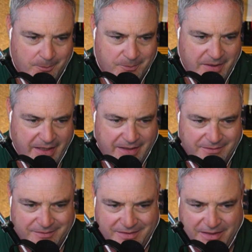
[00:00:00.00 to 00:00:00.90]

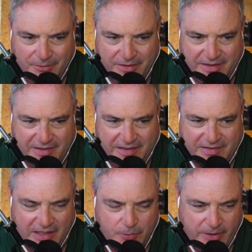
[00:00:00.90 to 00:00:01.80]
He's
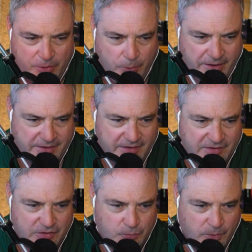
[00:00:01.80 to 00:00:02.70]
got great quickness
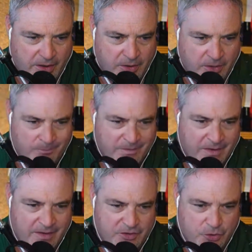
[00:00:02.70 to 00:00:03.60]
as well,
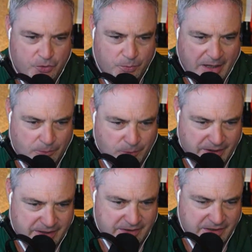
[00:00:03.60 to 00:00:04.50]
good route
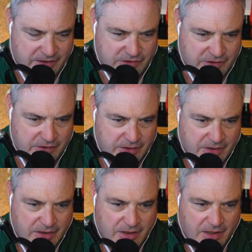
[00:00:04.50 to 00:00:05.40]
recognition,
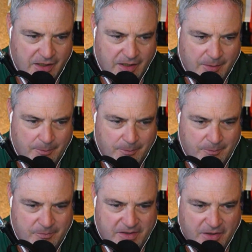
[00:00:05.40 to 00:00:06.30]

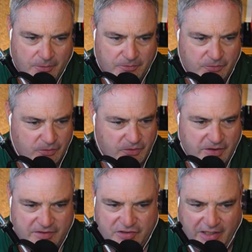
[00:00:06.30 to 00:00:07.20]

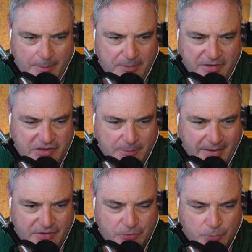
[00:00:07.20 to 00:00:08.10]
championship
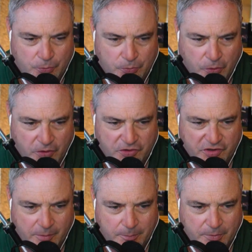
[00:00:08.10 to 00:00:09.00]
high school long
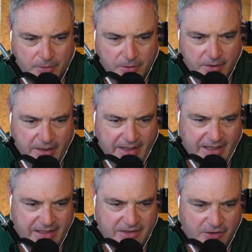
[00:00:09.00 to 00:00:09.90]
jumper
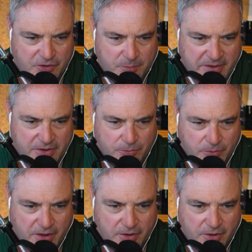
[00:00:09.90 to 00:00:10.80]
and 100-meter
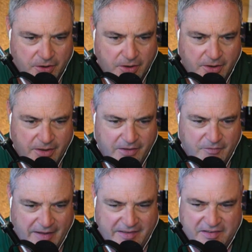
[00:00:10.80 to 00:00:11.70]
runner. In
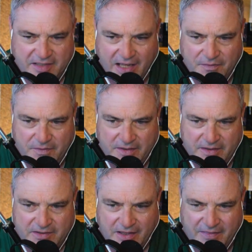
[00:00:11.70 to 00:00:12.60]
fact, he's got
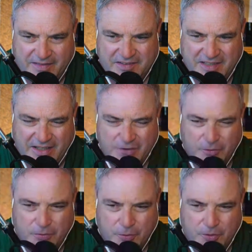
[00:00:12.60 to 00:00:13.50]
the, I think, second or
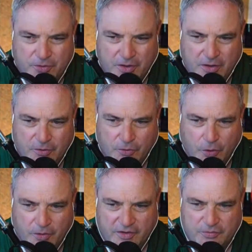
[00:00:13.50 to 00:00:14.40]
third
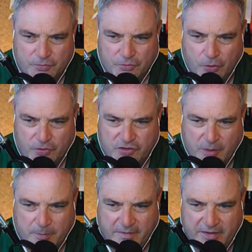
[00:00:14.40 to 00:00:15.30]
longest long
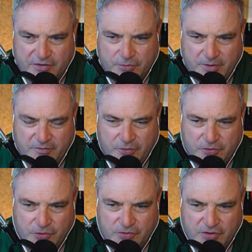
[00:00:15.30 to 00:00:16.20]
jump in the history of New
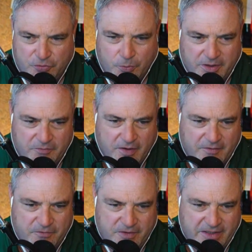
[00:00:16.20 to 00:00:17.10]
Jersey,
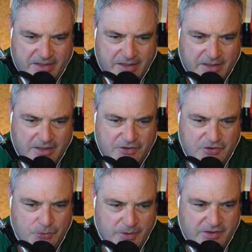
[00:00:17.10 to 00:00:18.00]
25 feet,
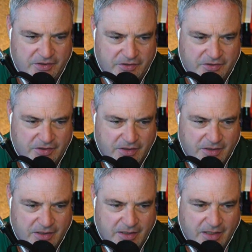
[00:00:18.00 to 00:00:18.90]
2 inches.
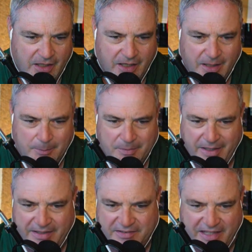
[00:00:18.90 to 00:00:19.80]
And
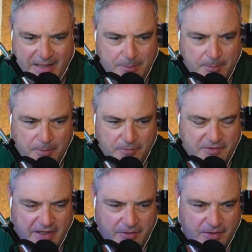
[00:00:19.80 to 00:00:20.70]
he's capable of
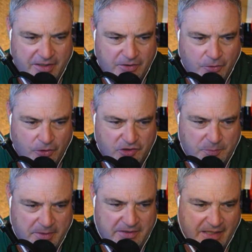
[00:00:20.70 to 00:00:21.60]
carrying long
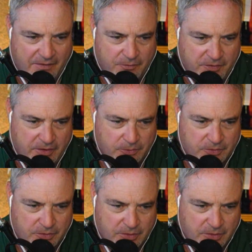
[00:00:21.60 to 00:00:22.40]
speed down the field.